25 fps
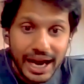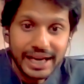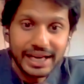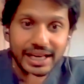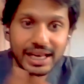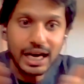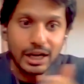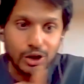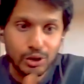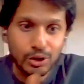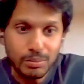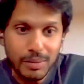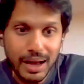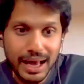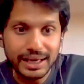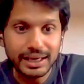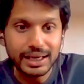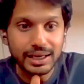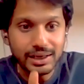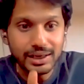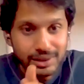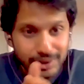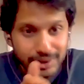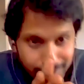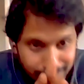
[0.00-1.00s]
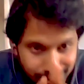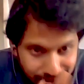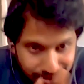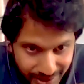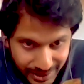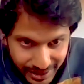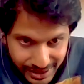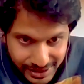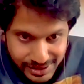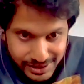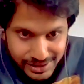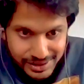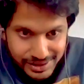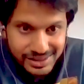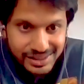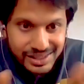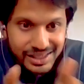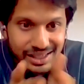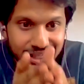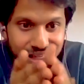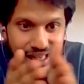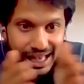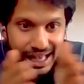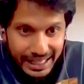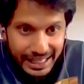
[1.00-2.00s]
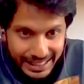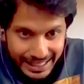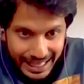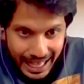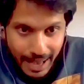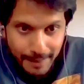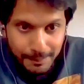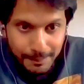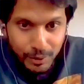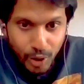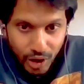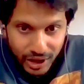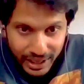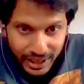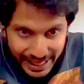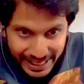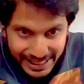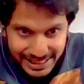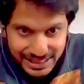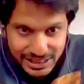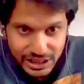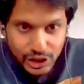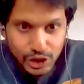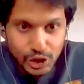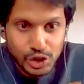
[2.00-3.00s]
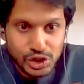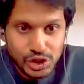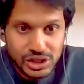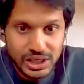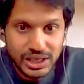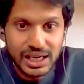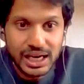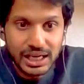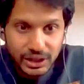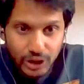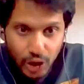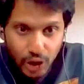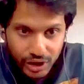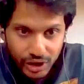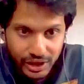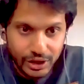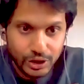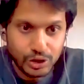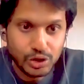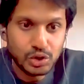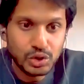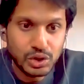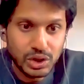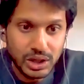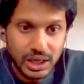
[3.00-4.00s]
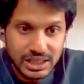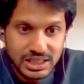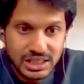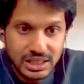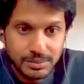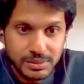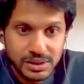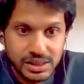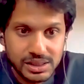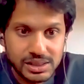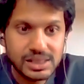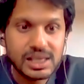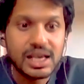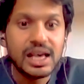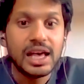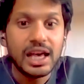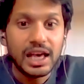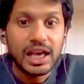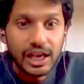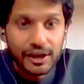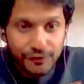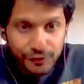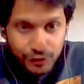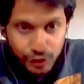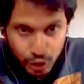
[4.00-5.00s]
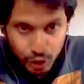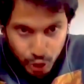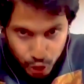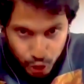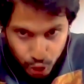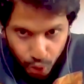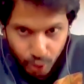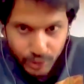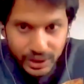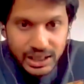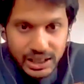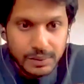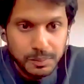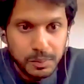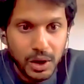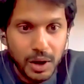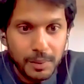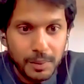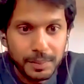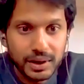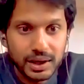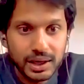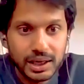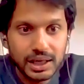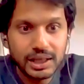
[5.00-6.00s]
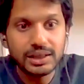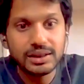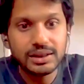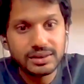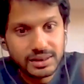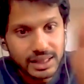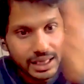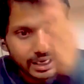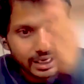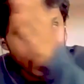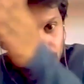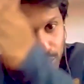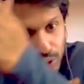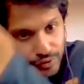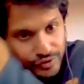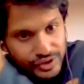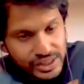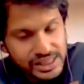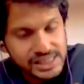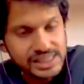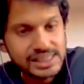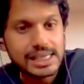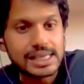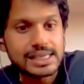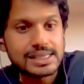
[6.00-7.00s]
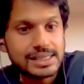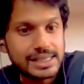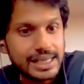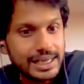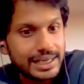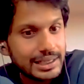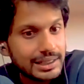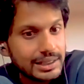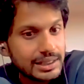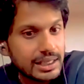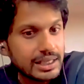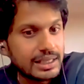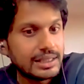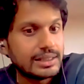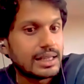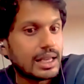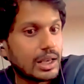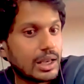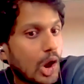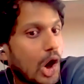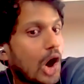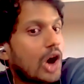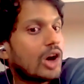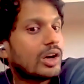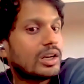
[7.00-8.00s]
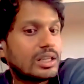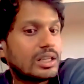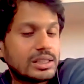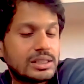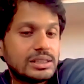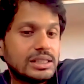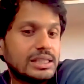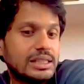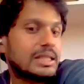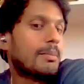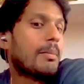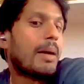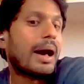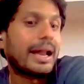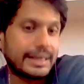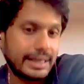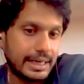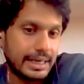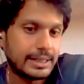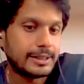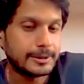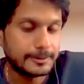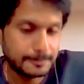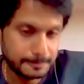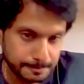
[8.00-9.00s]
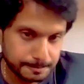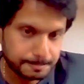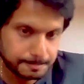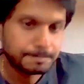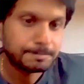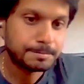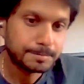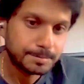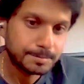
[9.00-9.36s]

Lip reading: So idea to markets, there is a gap called execution and talking to customers. If you do it properly, then you will sustain in the long run in the market.